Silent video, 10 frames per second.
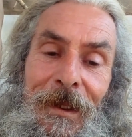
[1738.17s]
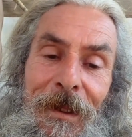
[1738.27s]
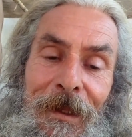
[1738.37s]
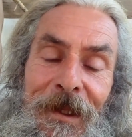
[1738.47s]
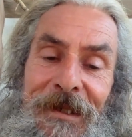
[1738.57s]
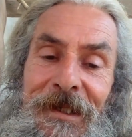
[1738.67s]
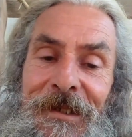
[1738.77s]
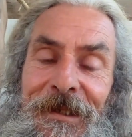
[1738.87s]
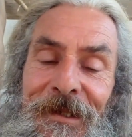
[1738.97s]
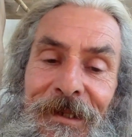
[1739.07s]
This is
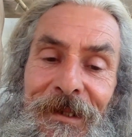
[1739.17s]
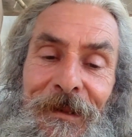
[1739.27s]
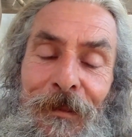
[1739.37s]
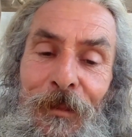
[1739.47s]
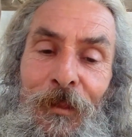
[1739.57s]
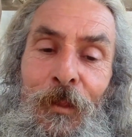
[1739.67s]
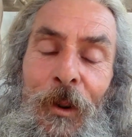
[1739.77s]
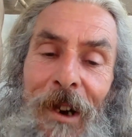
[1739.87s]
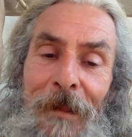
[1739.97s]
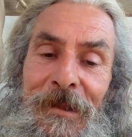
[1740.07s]

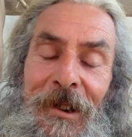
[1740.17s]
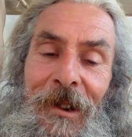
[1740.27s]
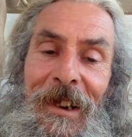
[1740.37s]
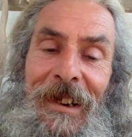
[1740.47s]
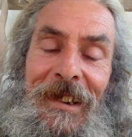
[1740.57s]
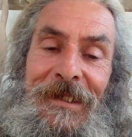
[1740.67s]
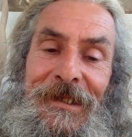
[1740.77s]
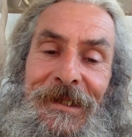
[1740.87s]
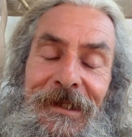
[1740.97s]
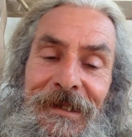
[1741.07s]
what I'm doing.
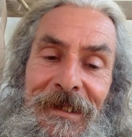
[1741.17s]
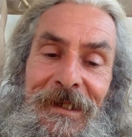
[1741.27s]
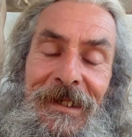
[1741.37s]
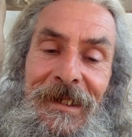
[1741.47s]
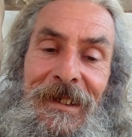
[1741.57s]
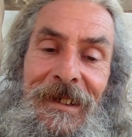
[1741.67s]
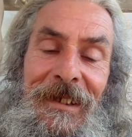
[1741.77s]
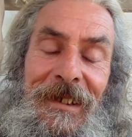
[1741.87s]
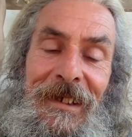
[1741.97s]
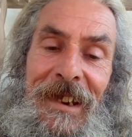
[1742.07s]
It's,
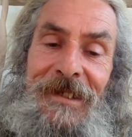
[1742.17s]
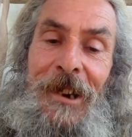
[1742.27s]
let's